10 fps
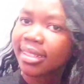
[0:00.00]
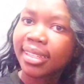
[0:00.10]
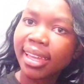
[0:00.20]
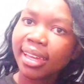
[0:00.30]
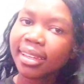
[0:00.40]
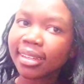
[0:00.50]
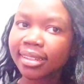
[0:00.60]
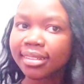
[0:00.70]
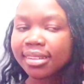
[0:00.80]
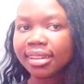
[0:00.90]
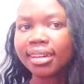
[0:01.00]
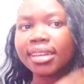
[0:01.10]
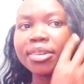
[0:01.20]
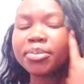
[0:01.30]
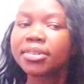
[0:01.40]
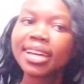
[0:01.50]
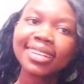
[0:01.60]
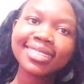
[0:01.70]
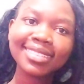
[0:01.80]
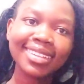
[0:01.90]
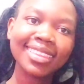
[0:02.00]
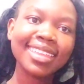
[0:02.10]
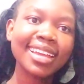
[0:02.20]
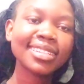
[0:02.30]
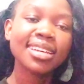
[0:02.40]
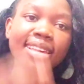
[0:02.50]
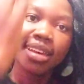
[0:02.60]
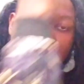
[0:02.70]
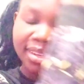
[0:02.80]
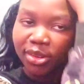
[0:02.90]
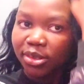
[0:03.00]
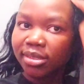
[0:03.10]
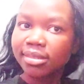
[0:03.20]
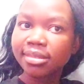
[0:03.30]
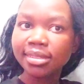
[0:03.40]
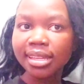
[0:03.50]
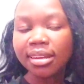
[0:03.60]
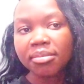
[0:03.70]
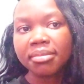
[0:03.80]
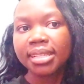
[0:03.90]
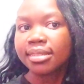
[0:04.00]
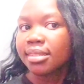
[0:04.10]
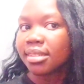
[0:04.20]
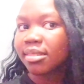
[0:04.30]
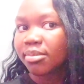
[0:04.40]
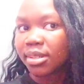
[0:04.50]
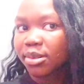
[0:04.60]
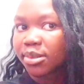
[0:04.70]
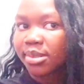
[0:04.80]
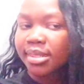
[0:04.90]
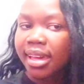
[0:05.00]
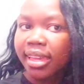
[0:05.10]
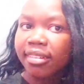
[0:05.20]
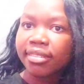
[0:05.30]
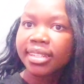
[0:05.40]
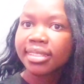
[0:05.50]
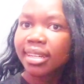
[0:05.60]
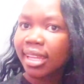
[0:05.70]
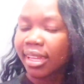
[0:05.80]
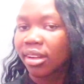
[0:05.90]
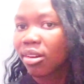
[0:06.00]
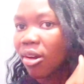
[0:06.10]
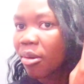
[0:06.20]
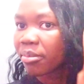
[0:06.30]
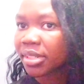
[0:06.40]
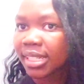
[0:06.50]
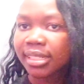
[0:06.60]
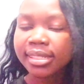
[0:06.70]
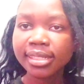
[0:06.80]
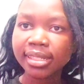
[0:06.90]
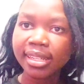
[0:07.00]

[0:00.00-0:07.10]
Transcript: Yeah, I hope you can see that. I know it's still messy because I haven't like combed it.